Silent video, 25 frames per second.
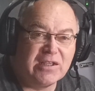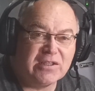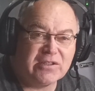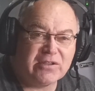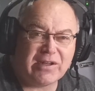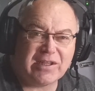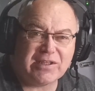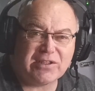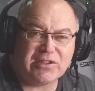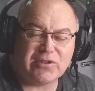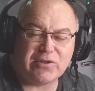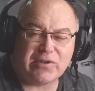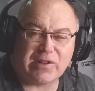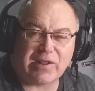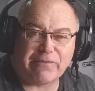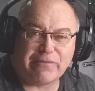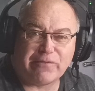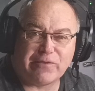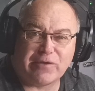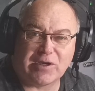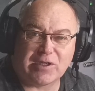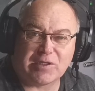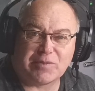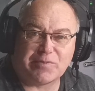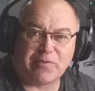So let's do that
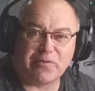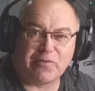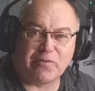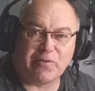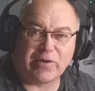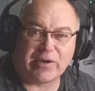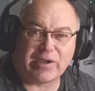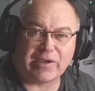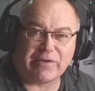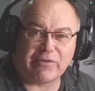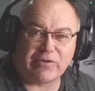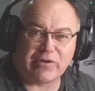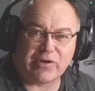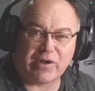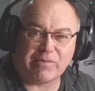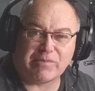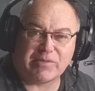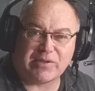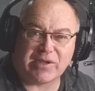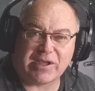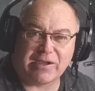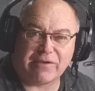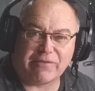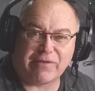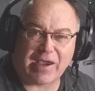first before I give you an
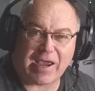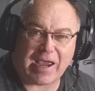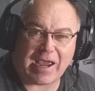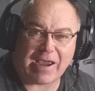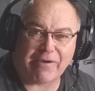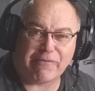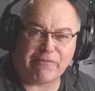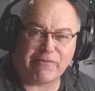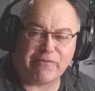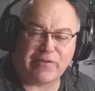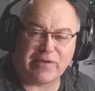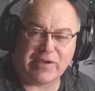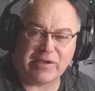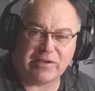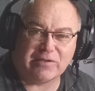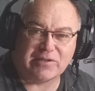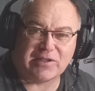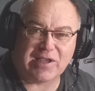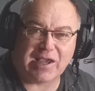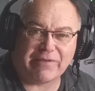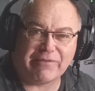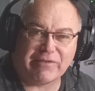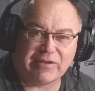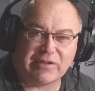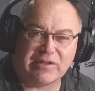update of how it
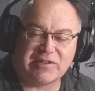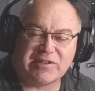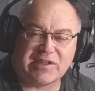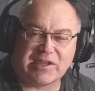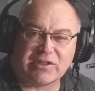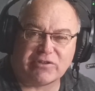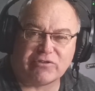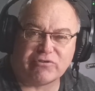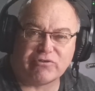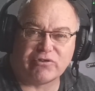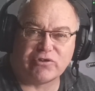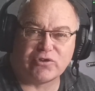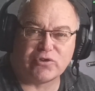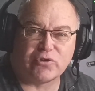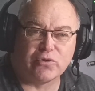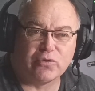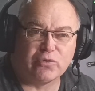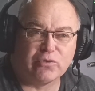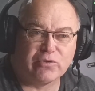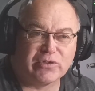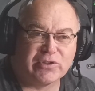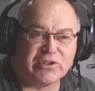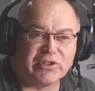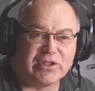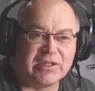feels having this extra
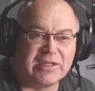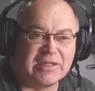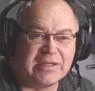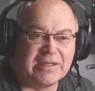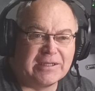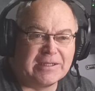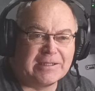storage.